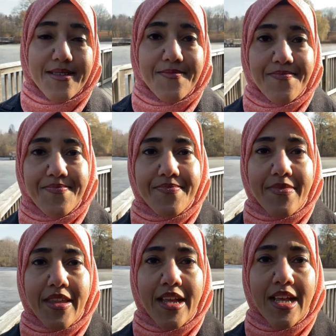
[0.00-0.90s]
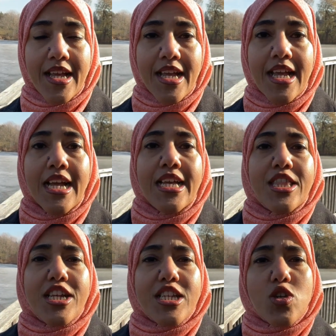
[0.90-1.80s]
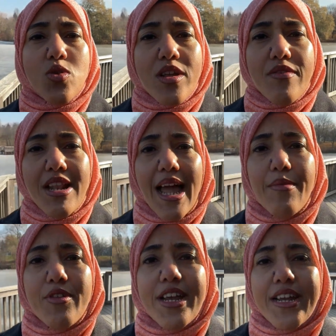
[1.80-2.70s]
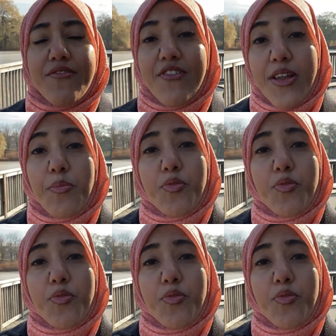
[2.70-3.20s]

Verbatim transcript: meetings. There's a Unionville Library in a